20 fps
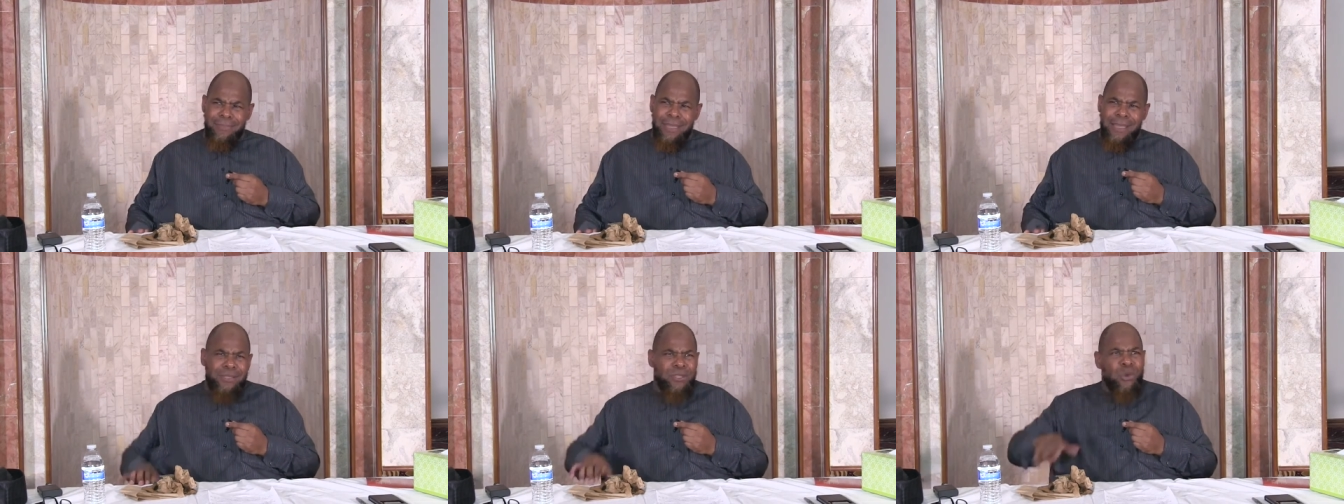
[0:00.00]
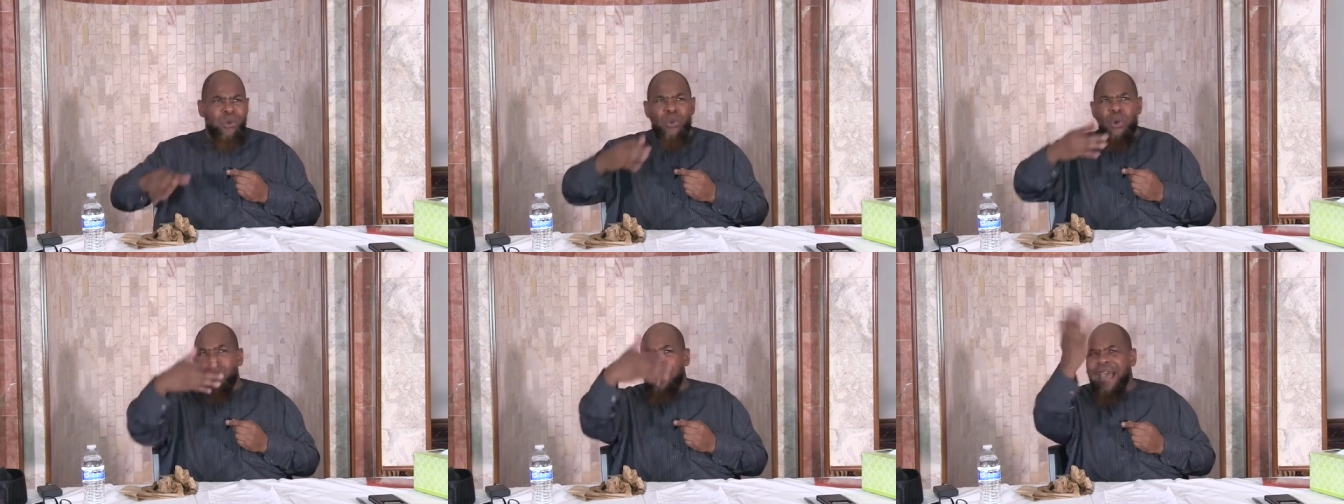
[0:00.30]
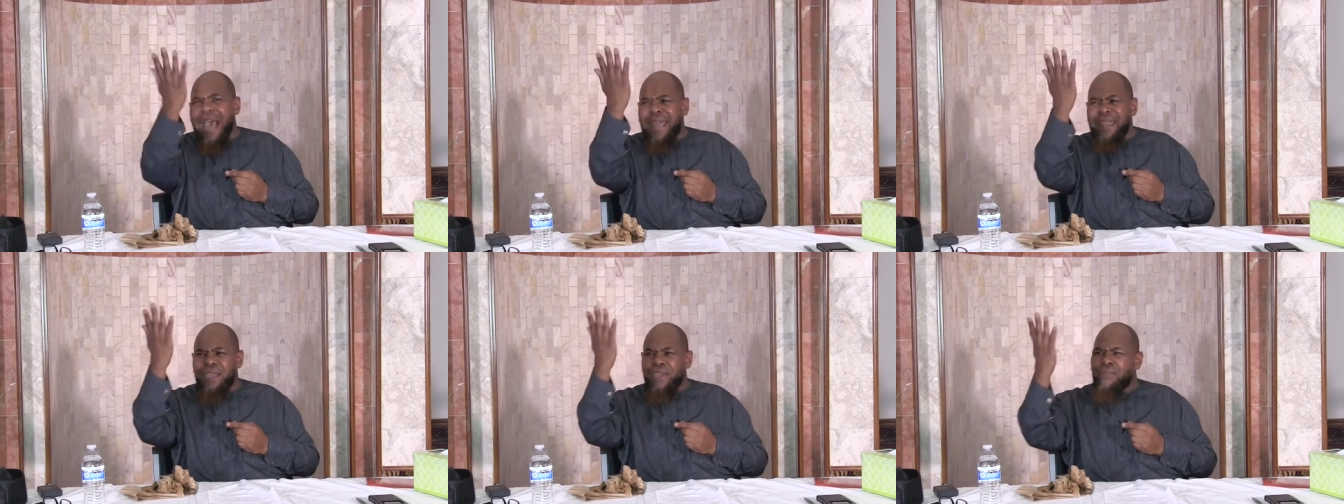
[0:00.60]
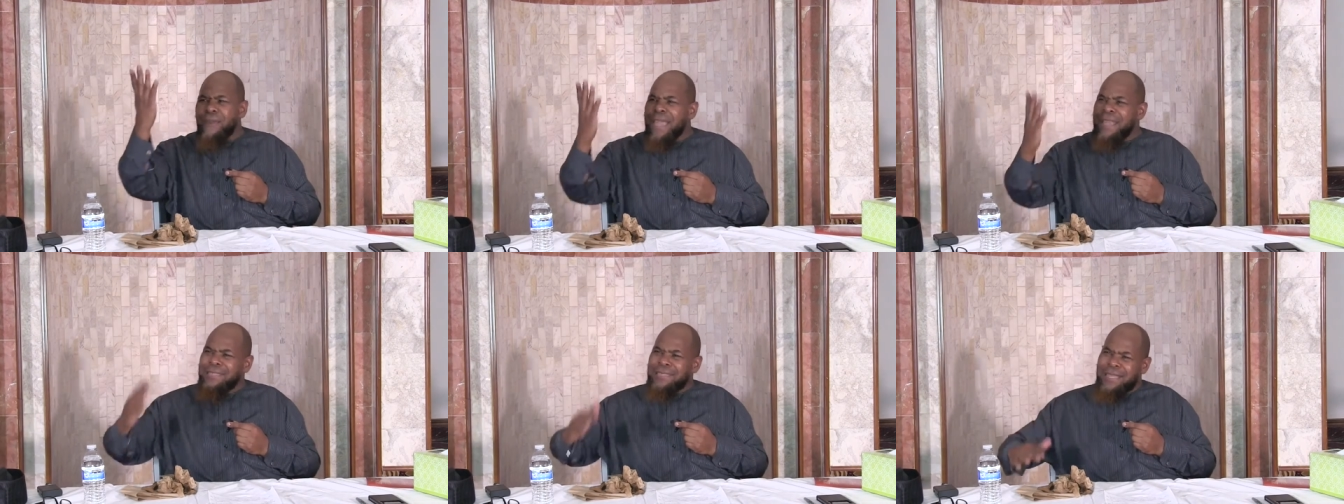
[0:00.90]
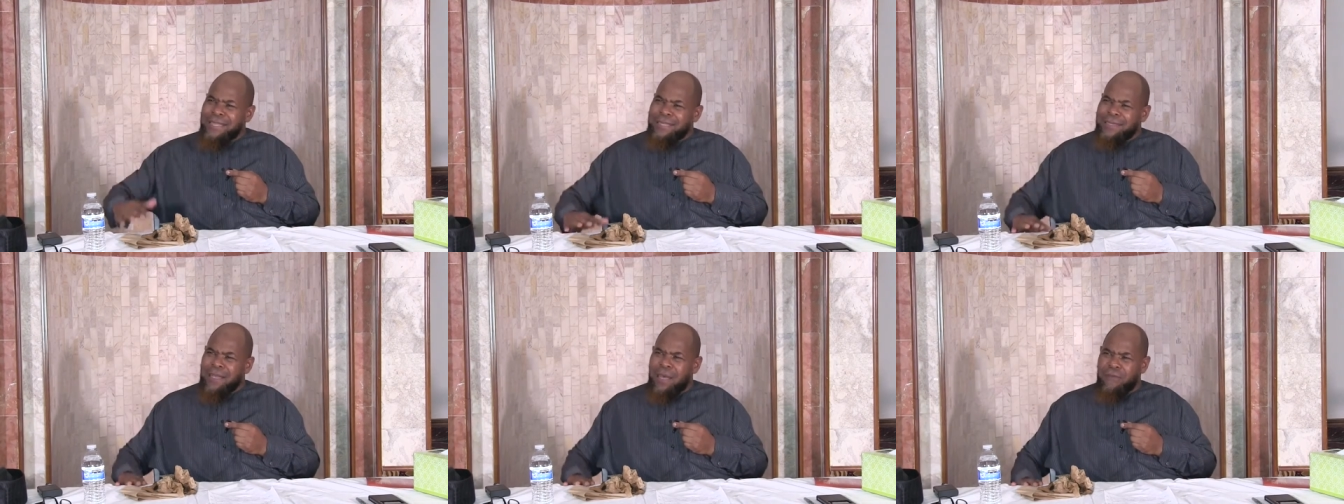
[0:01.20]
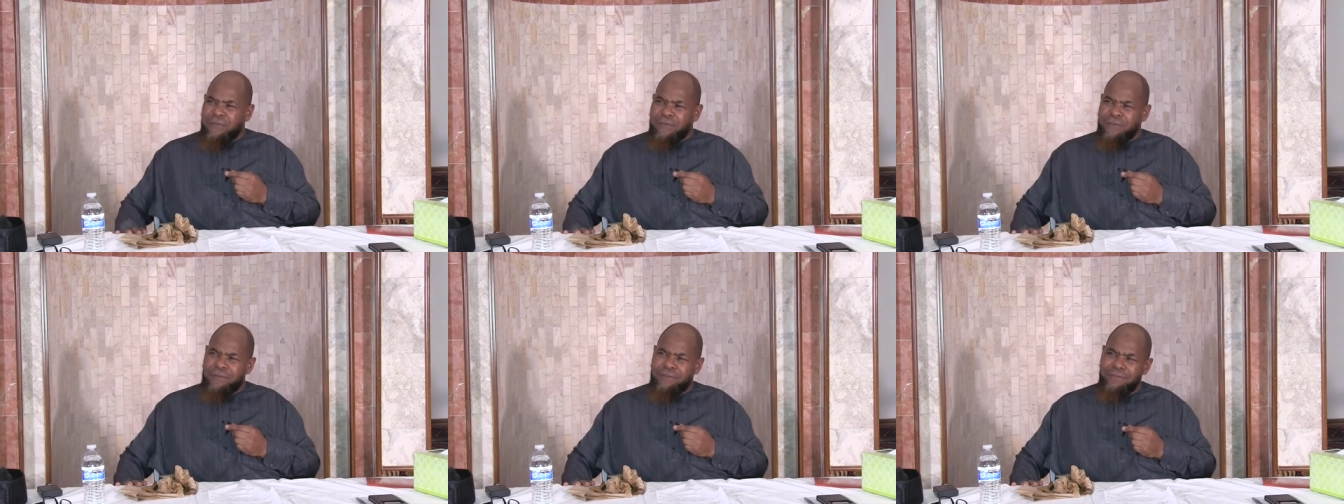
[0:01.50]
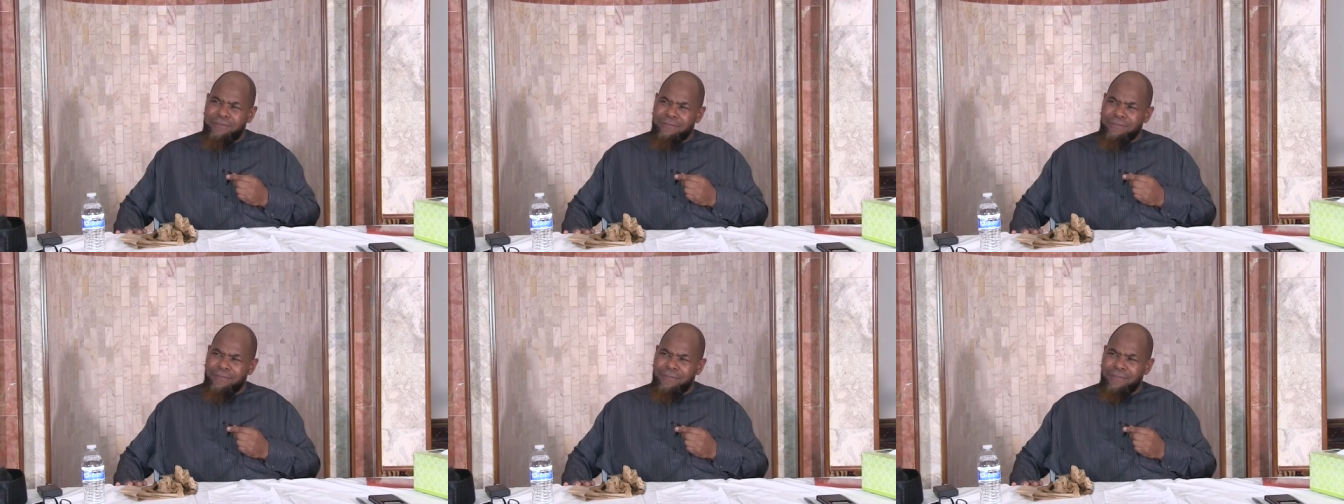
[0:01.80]
He's doing all kind of crazy stuff.
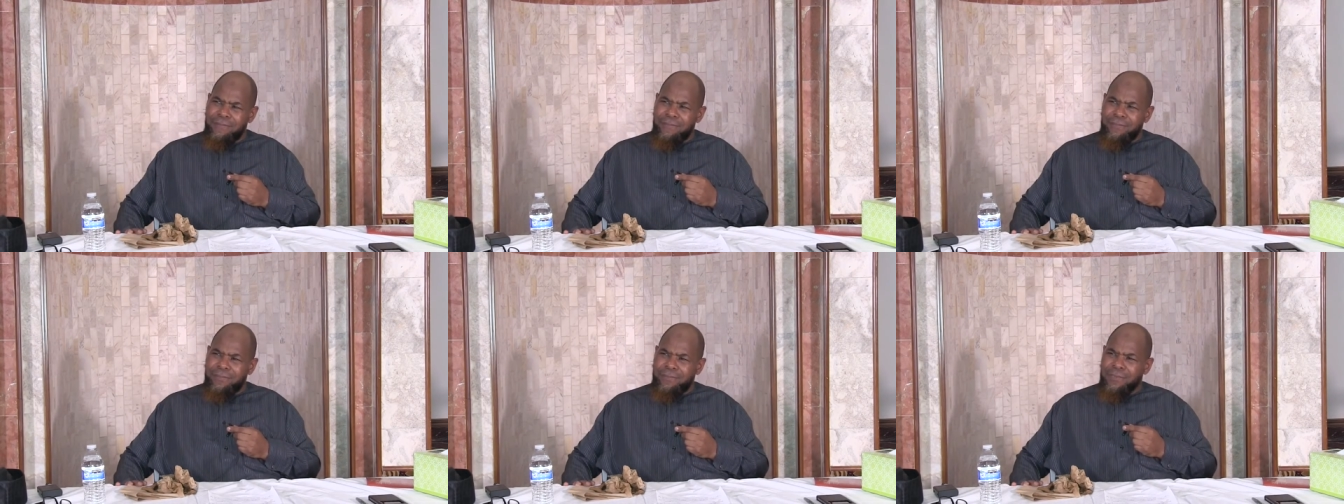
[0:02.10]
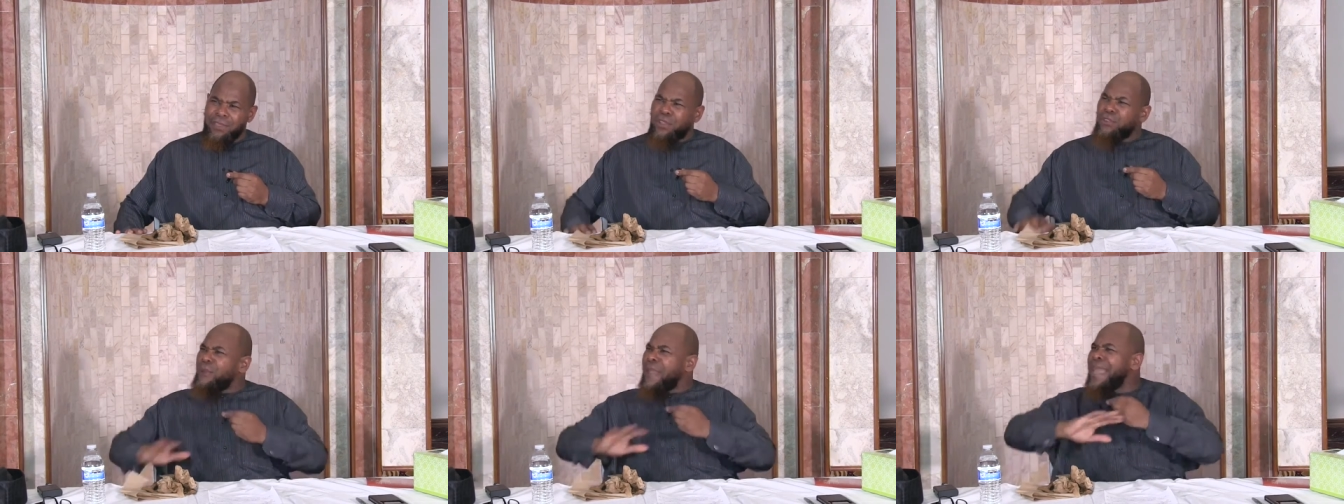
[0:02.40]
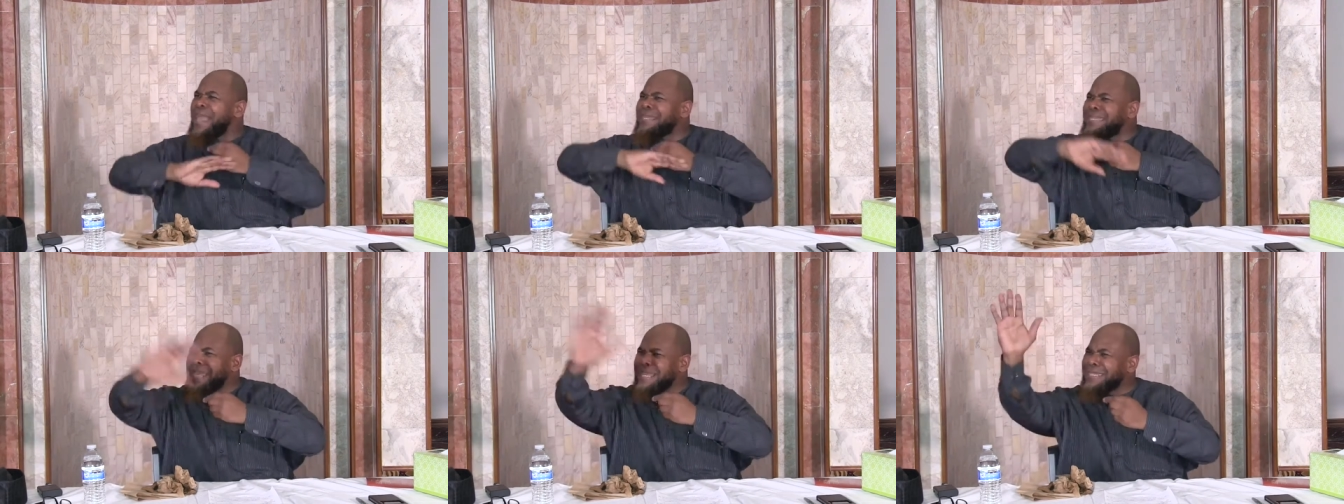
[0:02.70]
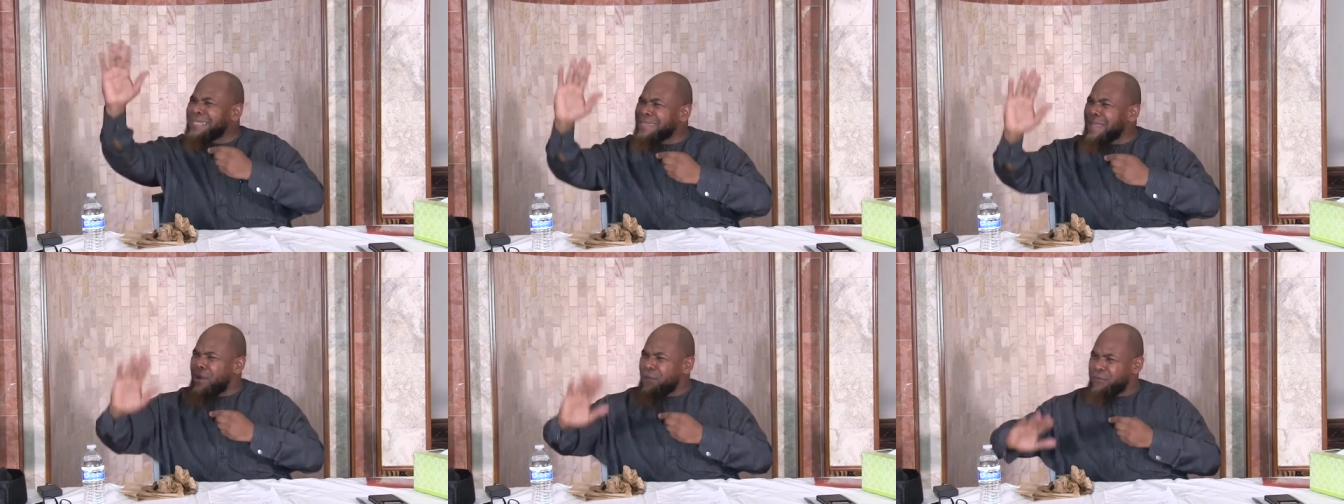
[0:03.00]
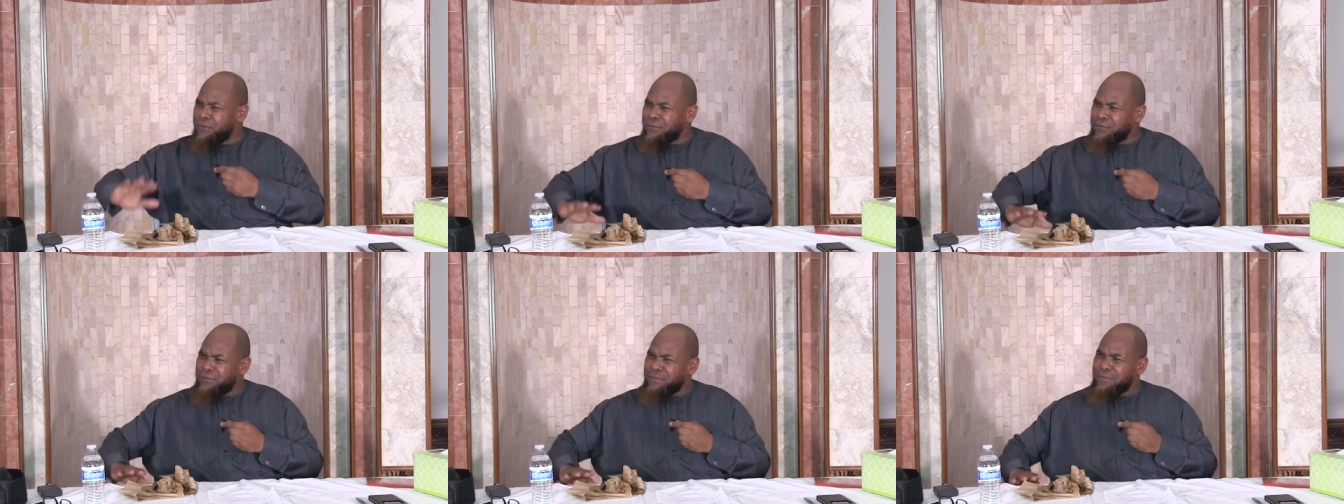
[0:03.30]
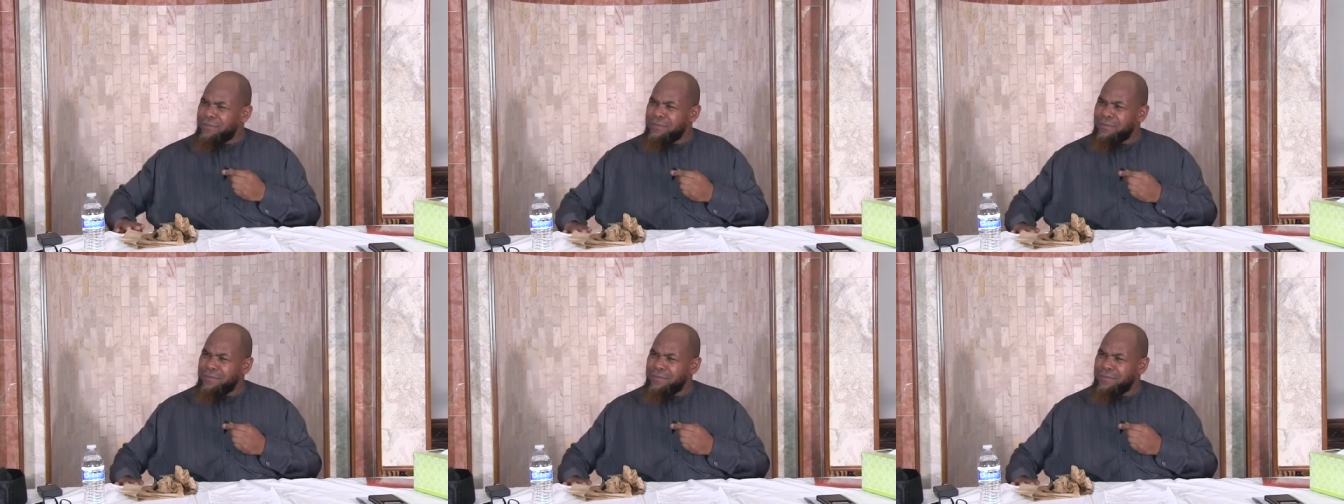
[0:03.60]
Crazy stuff.